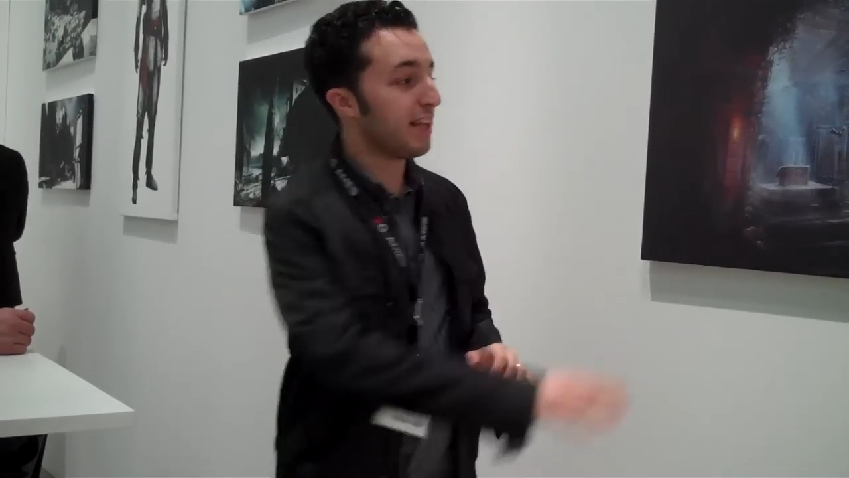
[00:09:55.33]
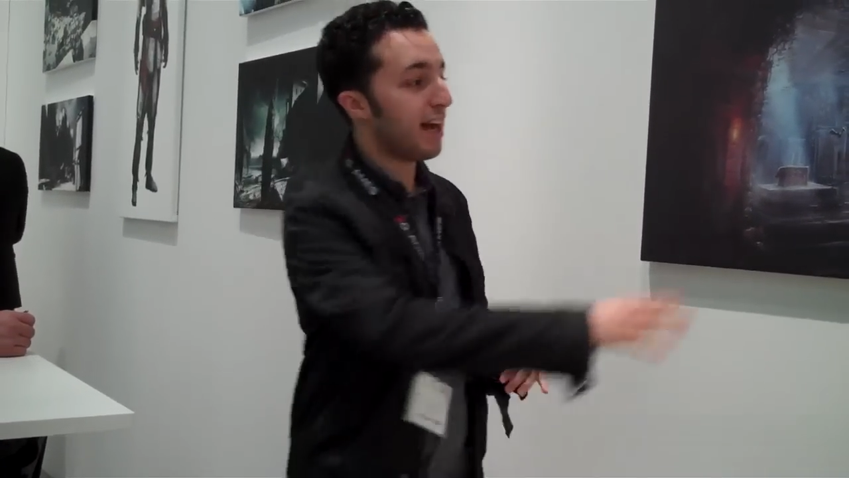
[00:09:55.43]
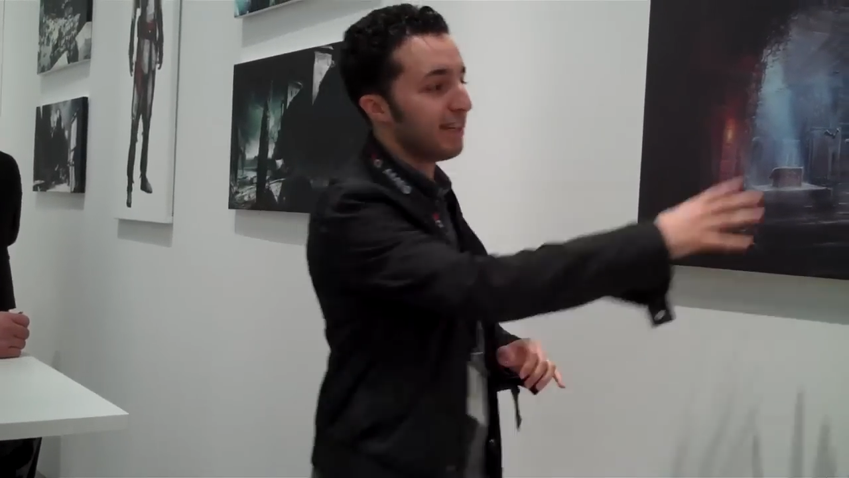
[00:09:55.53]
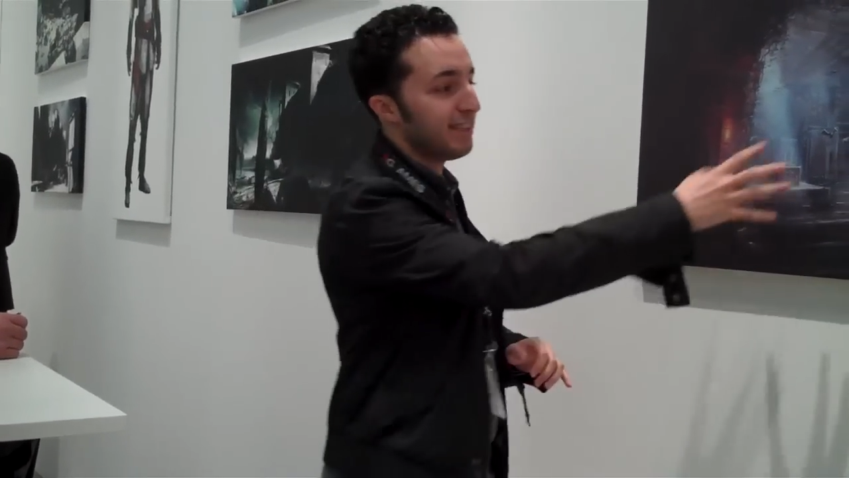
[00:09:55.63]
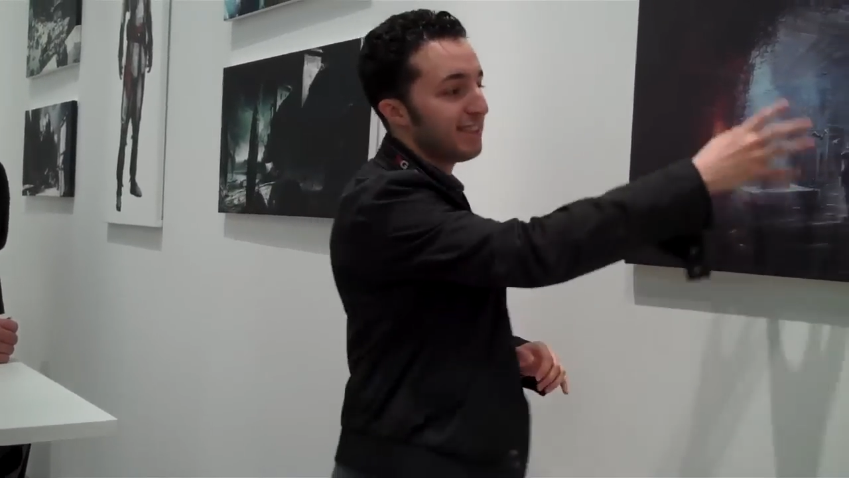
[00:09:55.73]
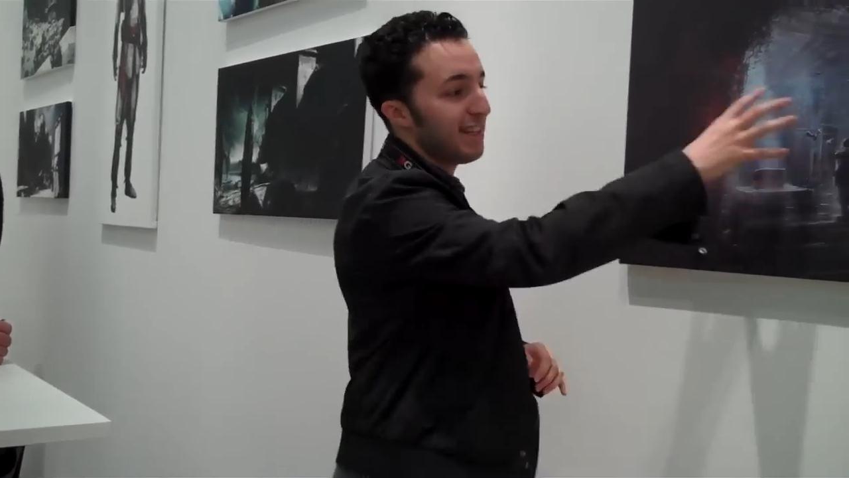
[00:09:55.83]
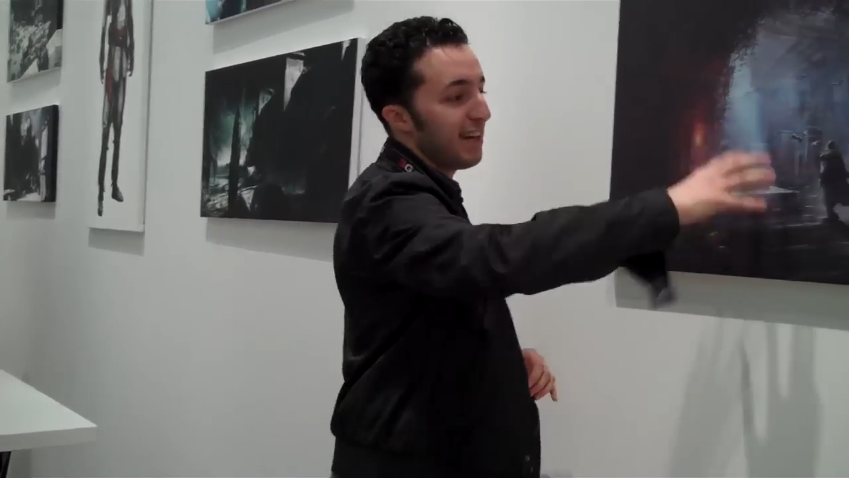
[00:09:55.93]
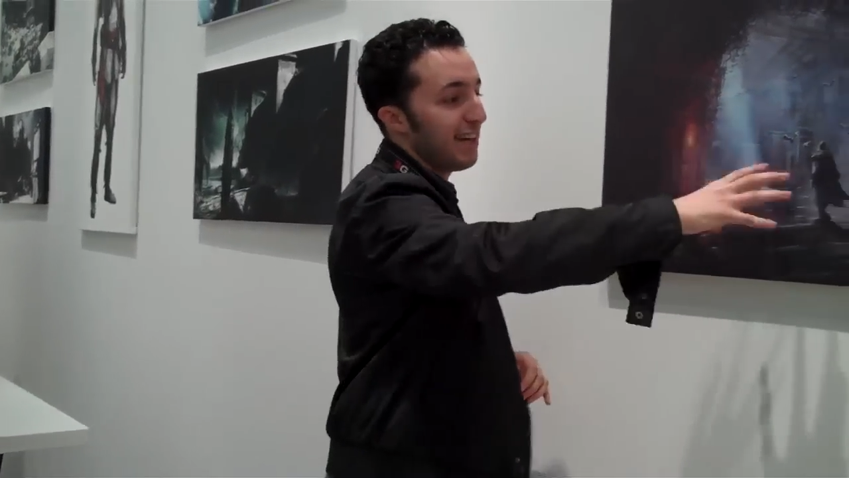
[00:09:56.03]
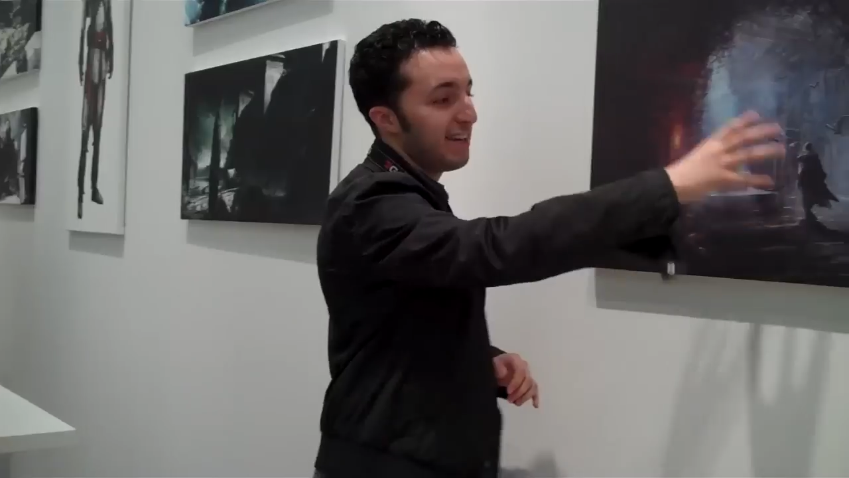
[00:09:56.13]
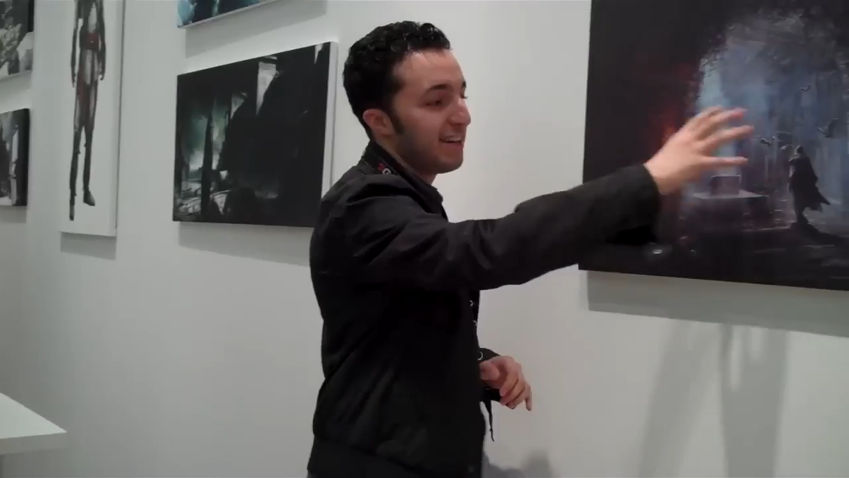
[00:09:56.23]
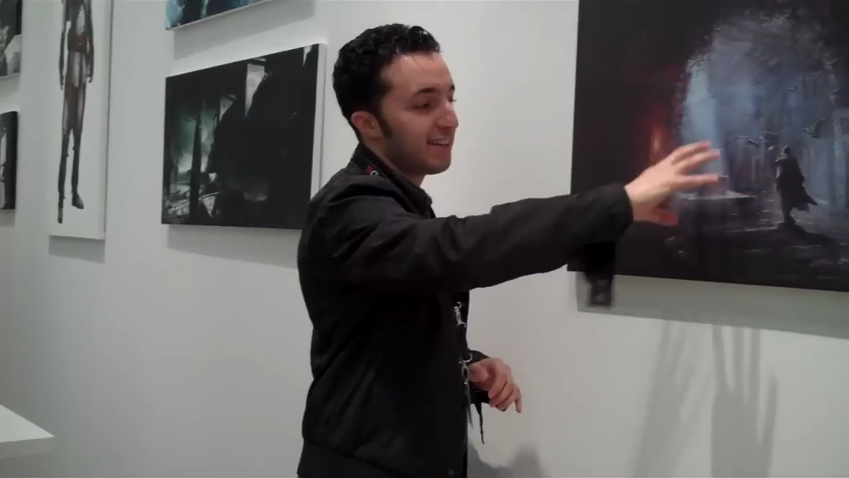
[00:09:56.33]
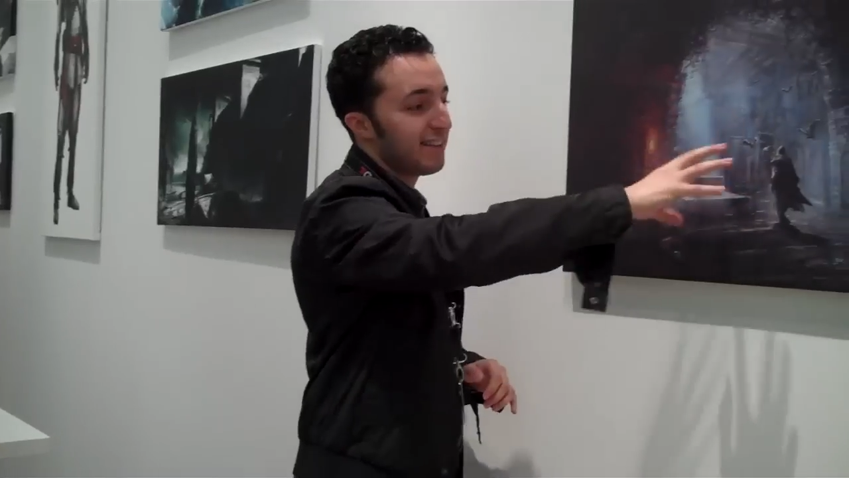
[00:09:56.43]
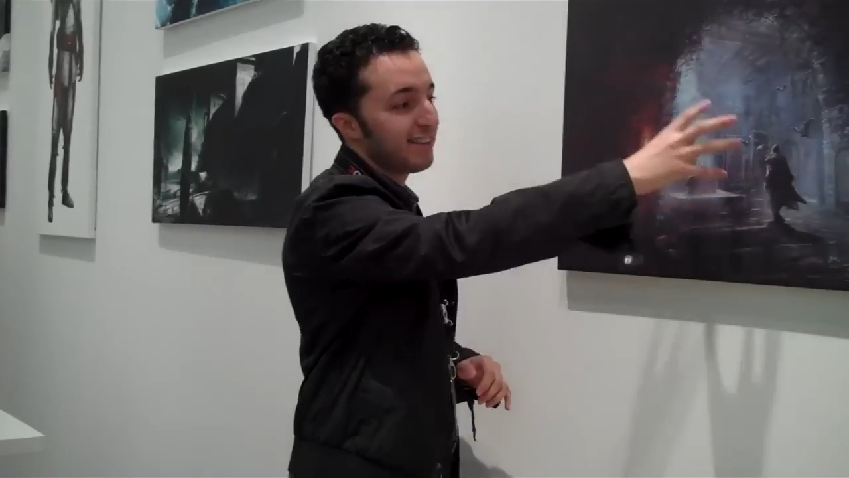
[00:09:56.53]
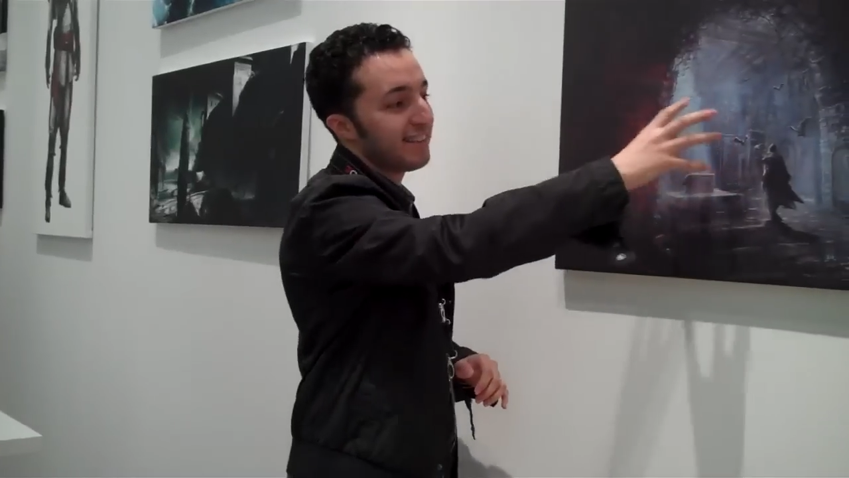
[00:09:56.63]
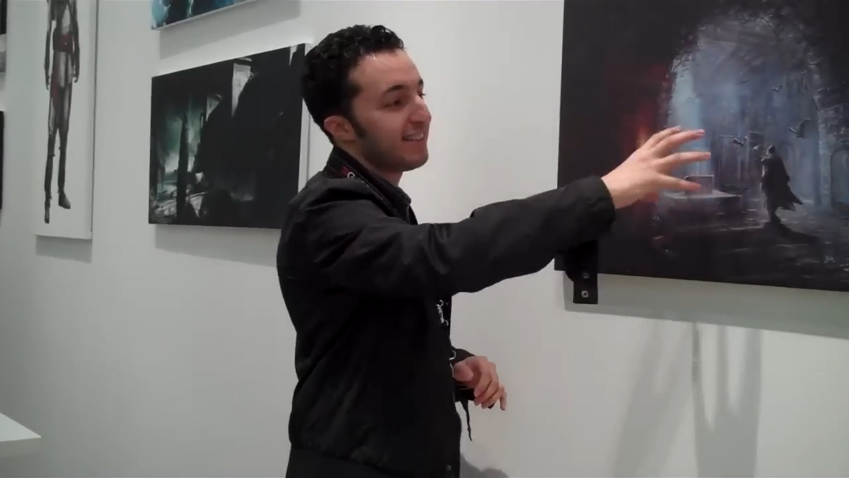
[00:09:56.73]
not here.
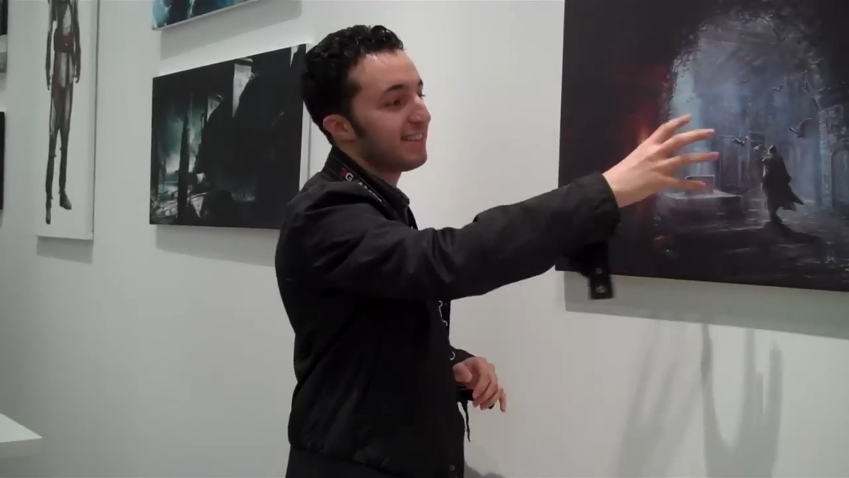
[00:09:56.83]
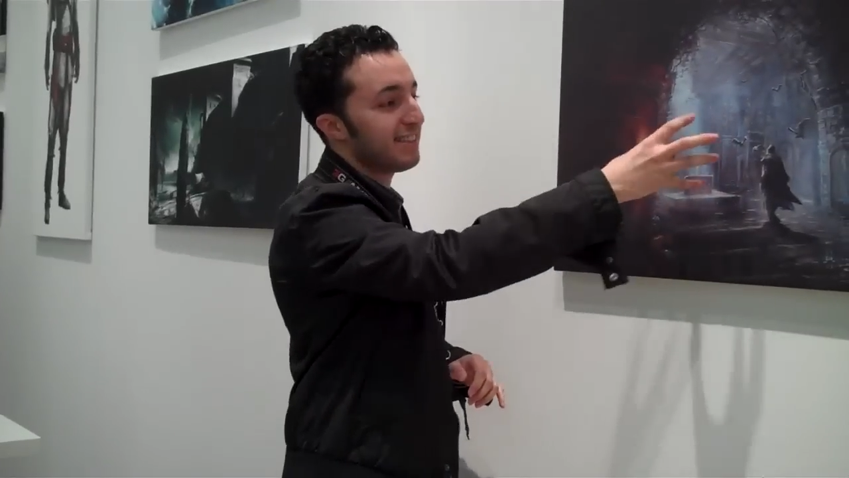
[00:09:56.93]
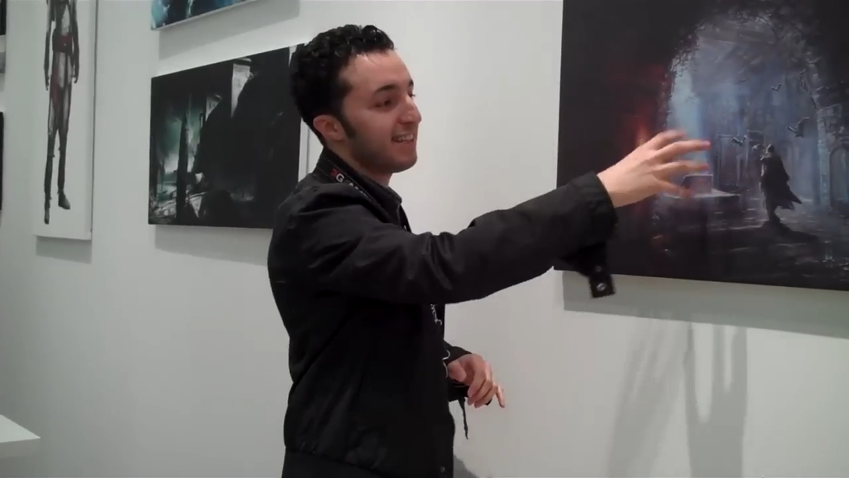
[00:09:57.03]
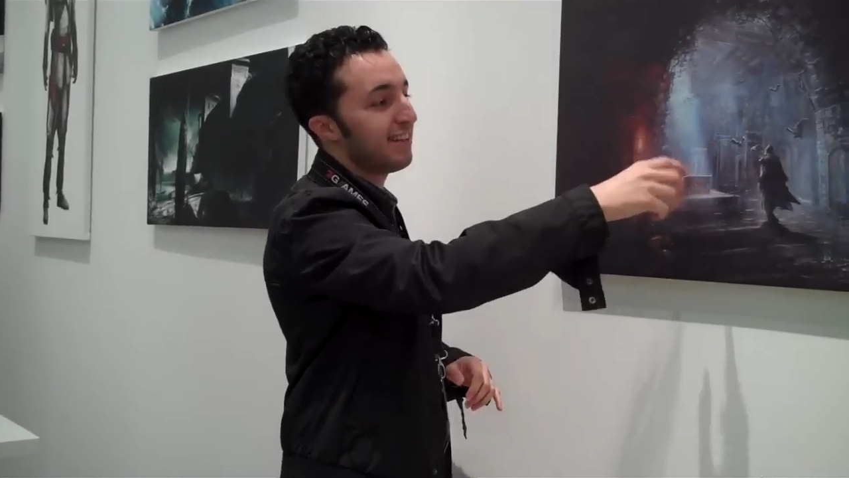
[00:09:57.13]
It's